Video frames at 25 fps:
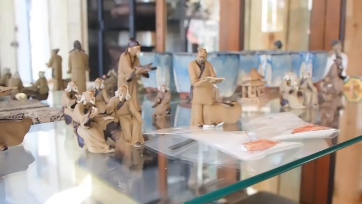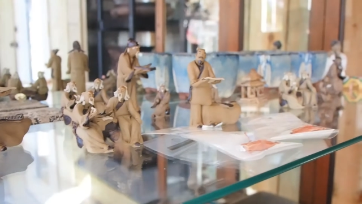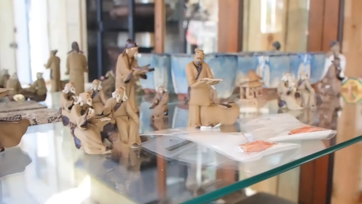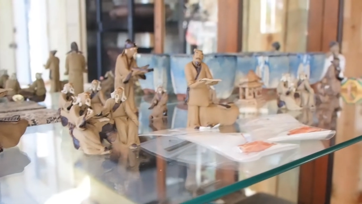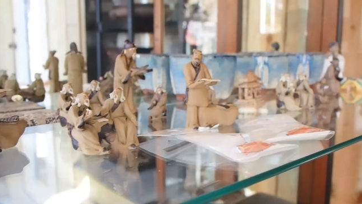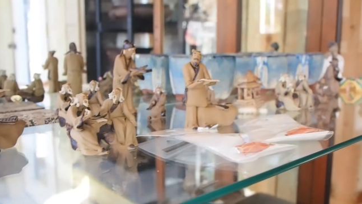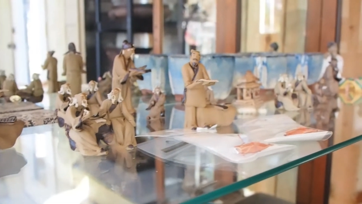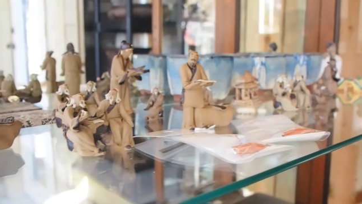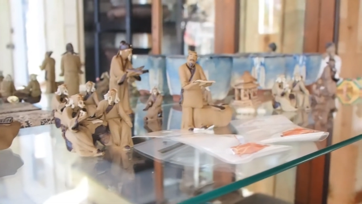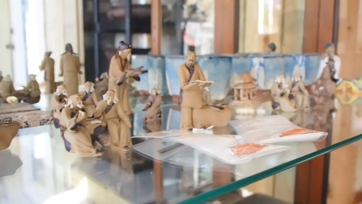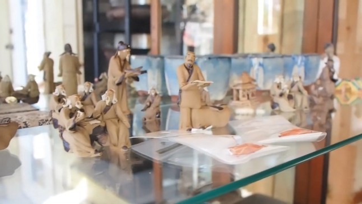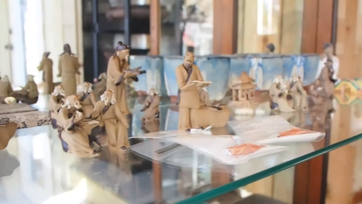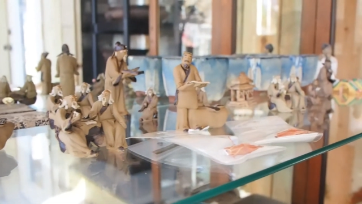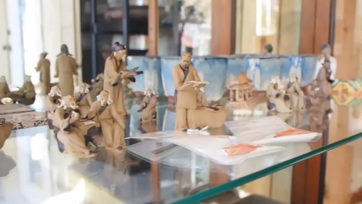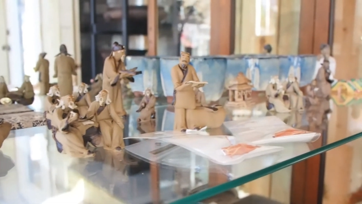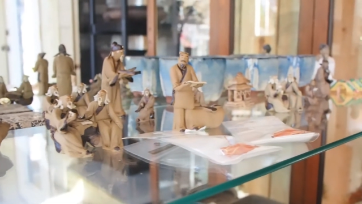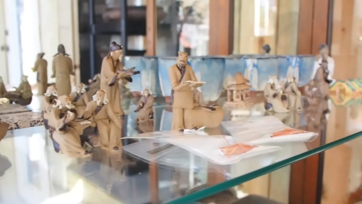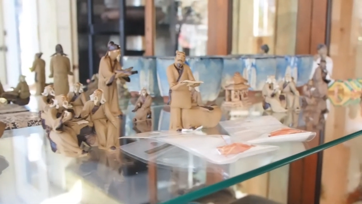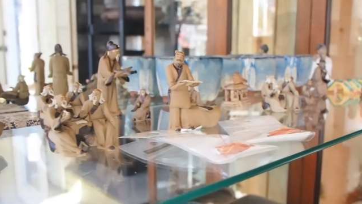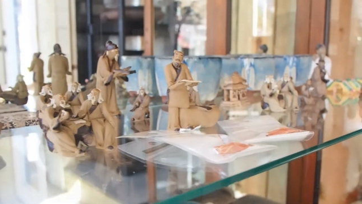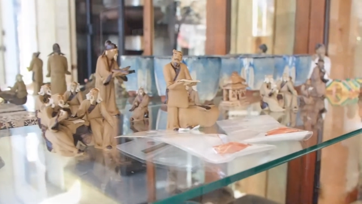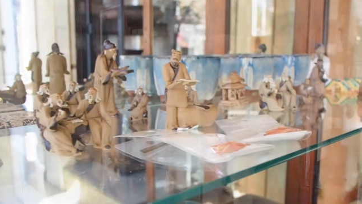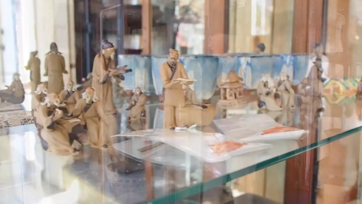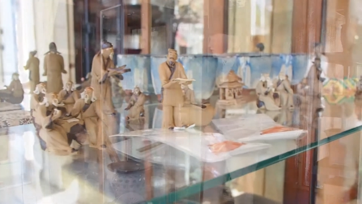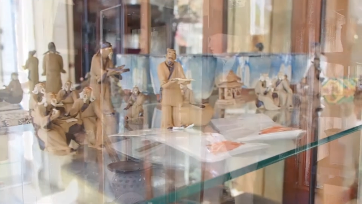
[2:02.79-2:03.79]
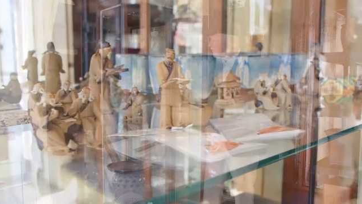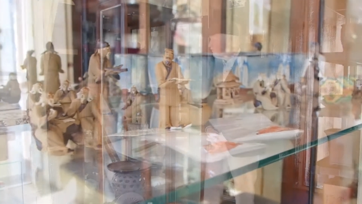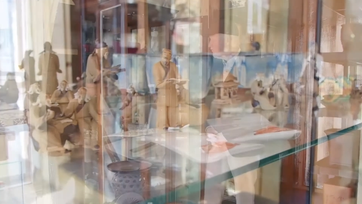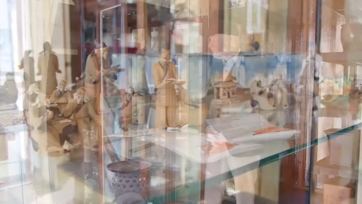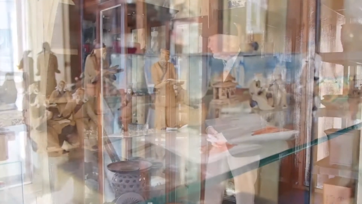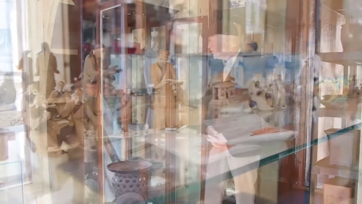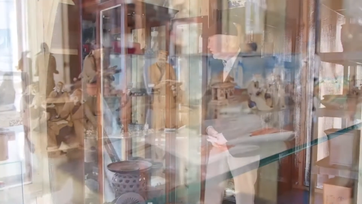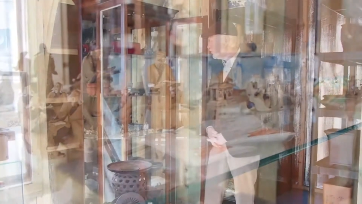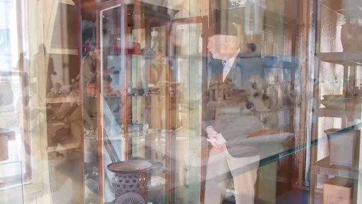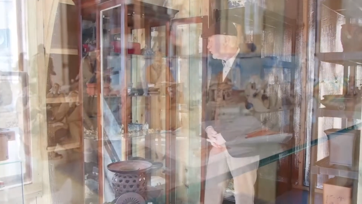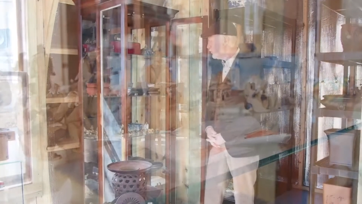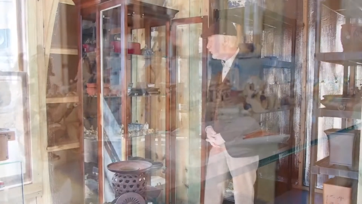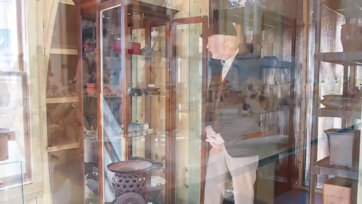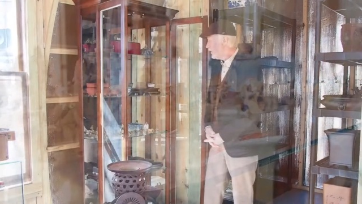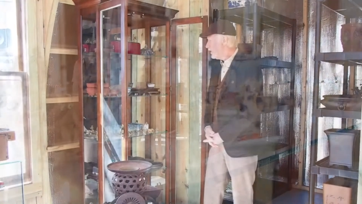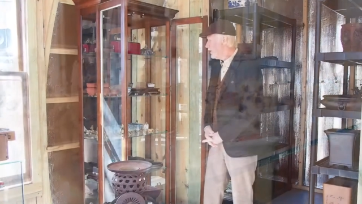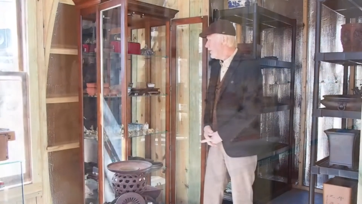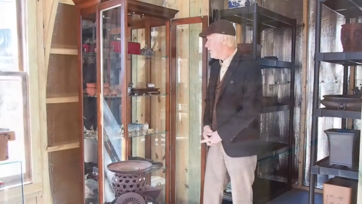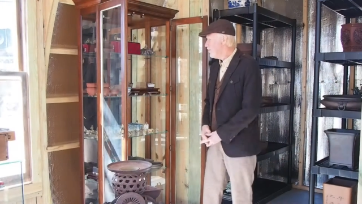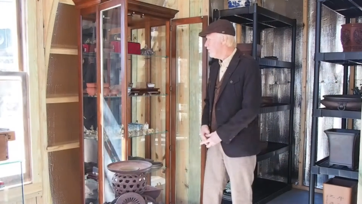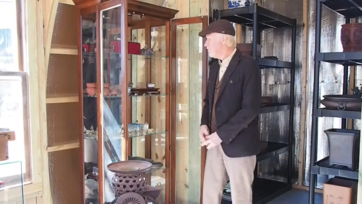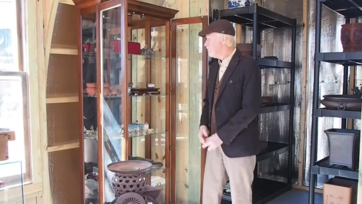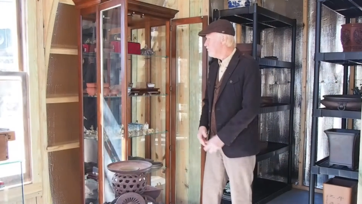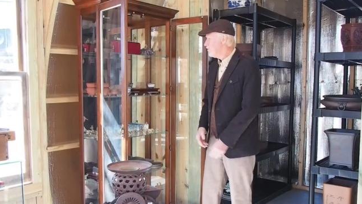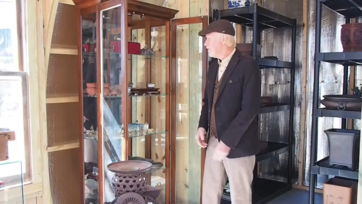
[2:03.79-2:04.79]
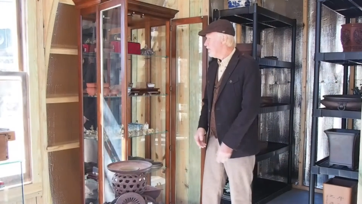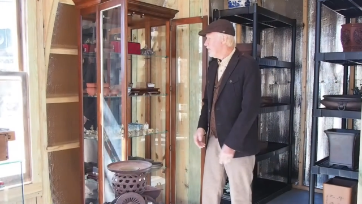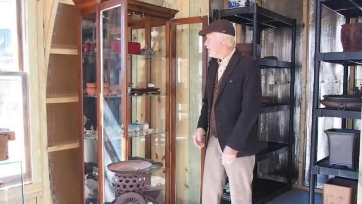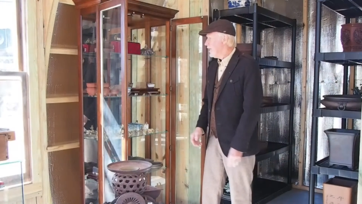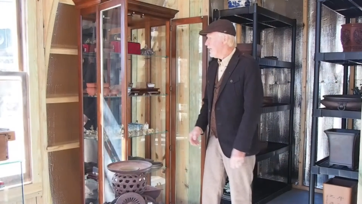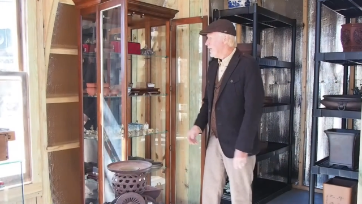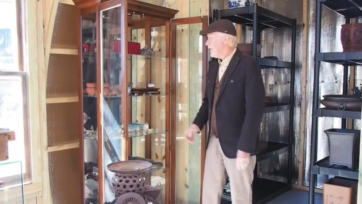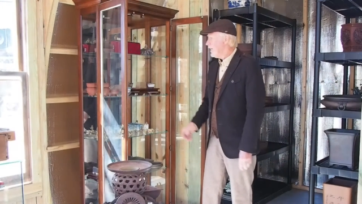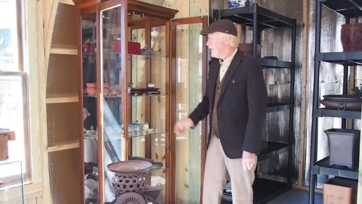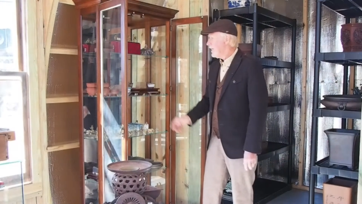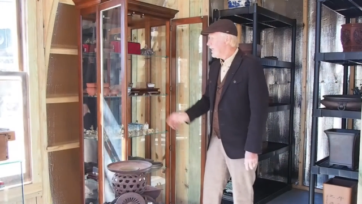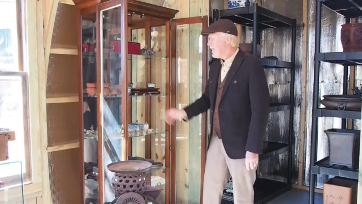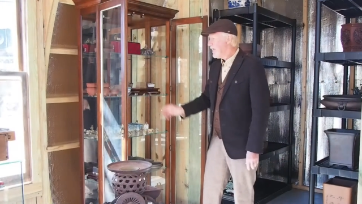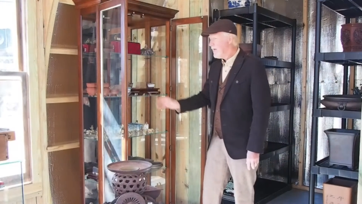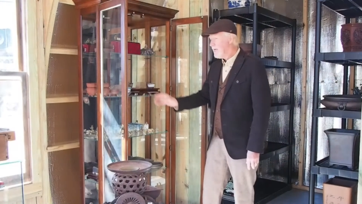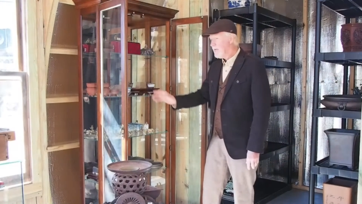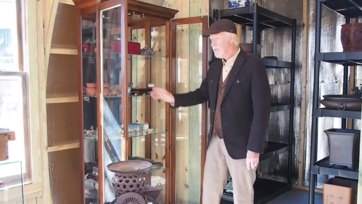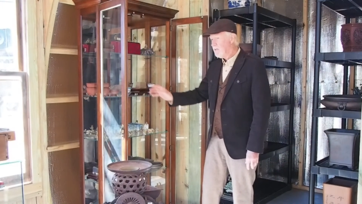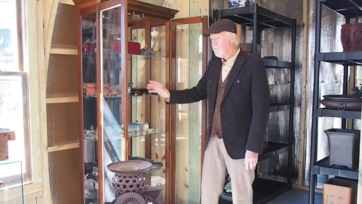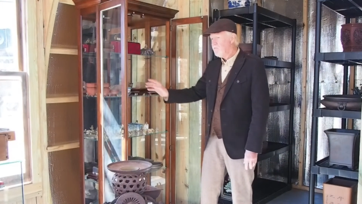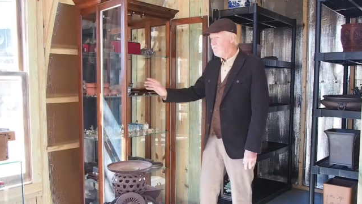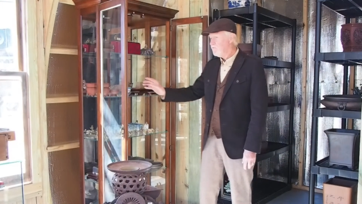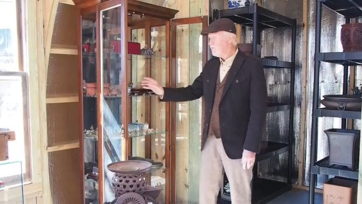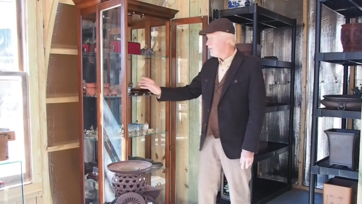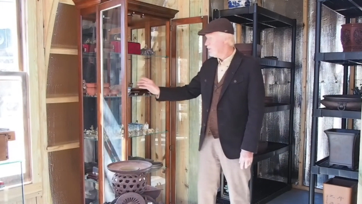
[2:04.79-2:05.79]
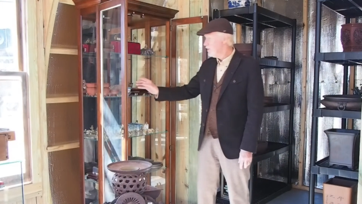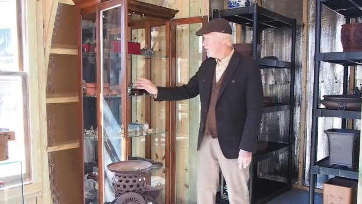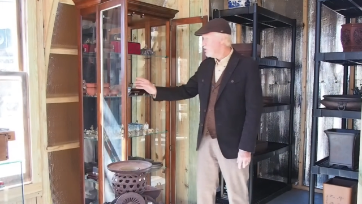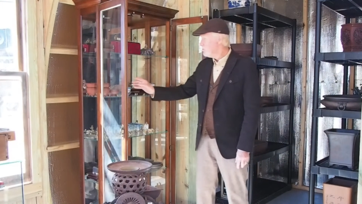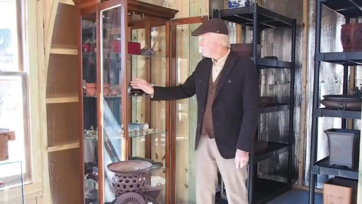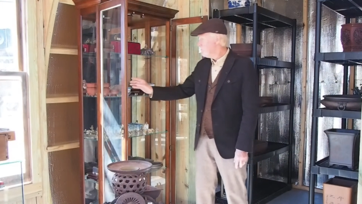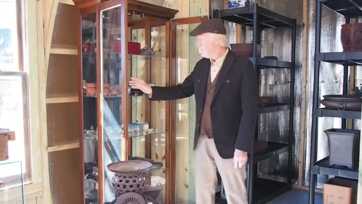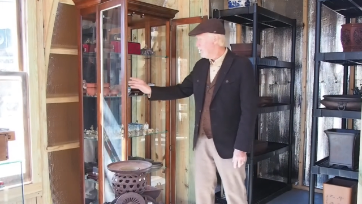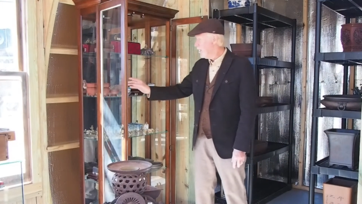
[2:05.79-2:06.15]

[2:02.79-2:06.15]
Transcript: Nobody's mouth can be seen.